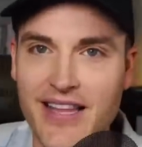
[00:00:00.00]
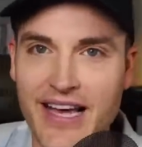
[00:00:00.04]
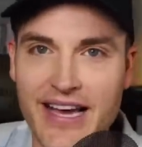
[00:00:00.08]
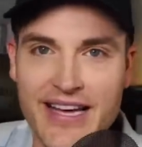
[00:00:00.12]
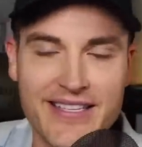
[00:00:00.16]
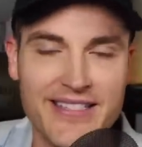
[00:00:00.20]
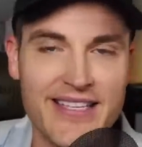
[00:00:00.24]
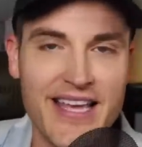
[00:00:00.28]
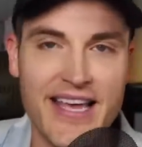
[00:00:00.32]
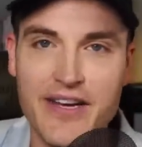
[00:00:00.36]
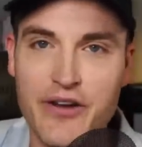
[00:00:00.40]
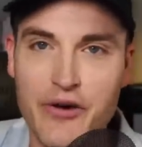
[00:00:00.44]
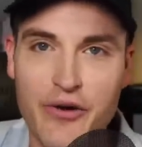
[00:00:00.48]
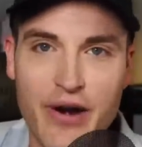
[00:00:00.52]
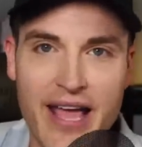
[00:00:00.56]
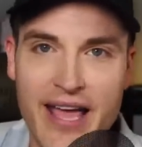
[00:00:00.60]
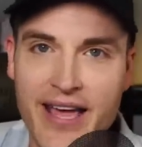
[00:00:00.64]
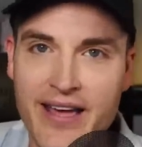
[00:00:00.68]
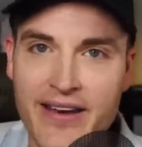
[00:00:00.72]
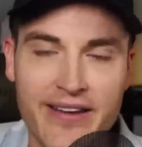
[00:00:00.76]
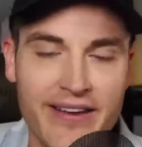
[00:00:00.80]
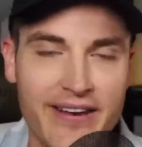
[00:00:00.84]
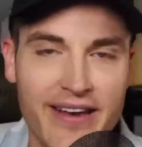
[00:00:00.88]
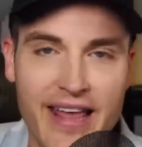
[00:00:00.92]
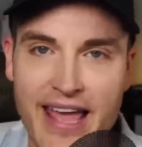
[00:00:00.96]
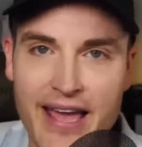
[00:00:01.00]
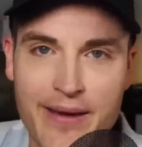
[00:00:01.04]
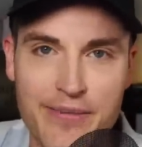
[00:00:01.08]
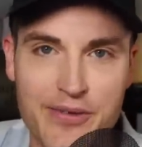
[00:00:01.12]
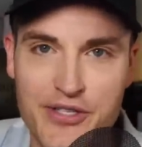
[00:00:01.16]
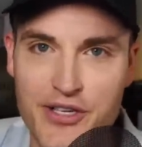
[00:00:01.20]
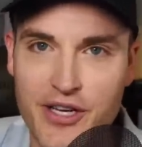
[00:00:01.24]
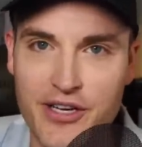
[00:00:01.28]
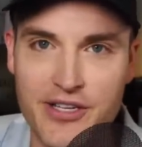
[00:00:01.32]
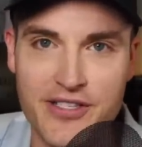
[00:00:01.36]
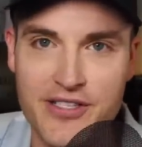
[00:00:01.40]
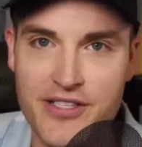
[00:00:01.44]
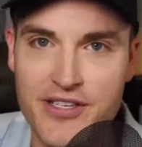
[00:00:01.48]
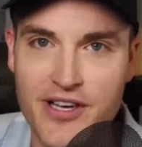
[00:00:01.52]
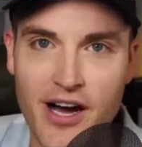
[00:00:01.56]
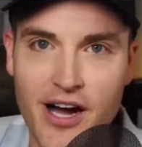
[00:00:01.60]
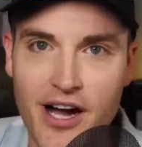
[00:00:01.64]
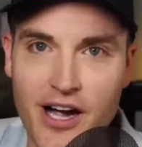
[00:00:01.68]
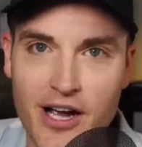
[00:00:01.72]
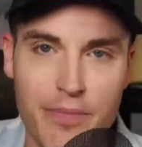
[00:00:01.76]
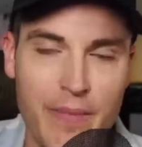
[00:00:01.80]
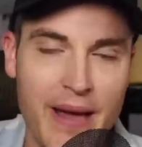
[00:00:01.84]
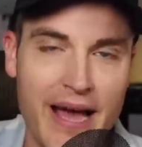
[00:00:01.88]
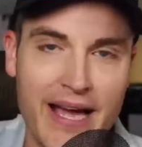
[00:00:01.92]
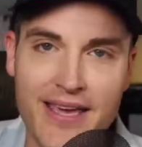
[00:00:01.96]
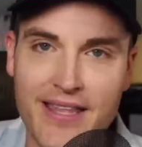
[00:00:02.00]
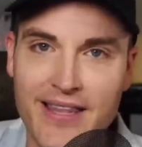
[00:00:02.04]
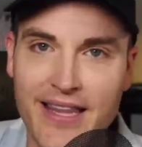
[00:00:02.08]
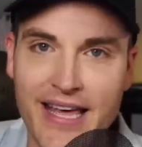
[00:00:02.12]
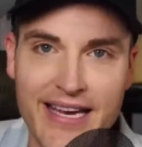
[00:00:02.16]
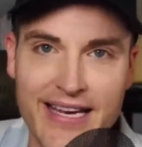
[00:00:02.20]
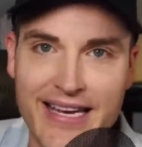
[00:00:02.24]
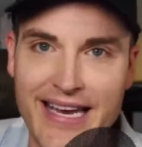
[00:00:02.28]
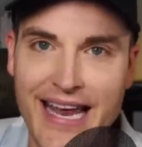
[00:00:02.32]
like 10 grand in Amazon stock back in like